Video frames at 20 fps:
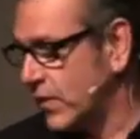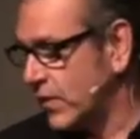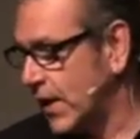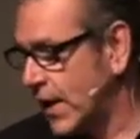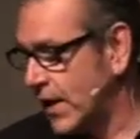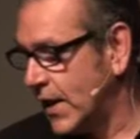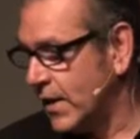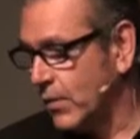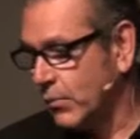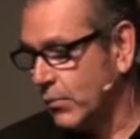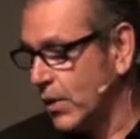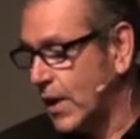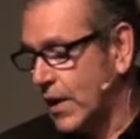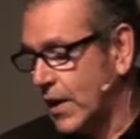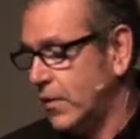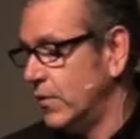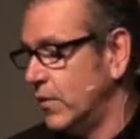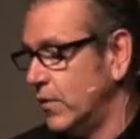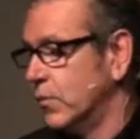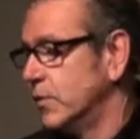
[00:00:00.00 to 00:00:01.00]
and had what I
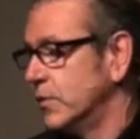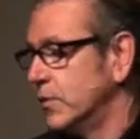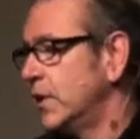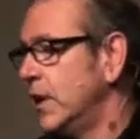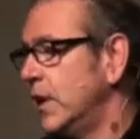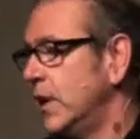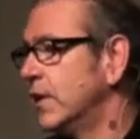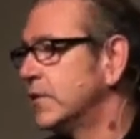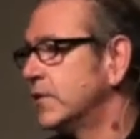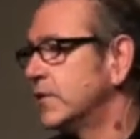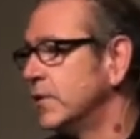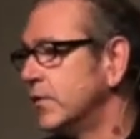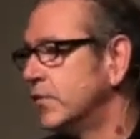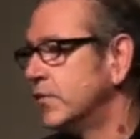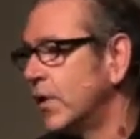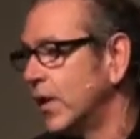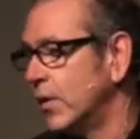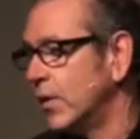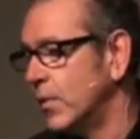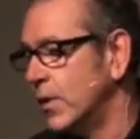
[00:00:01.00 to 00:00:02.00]
thought was an innocent
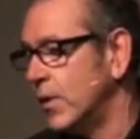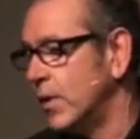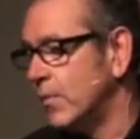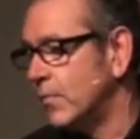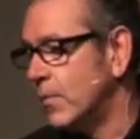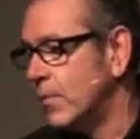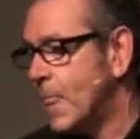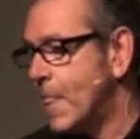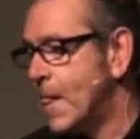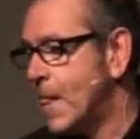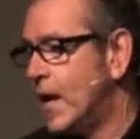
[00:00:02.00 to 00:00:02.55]
drink with him,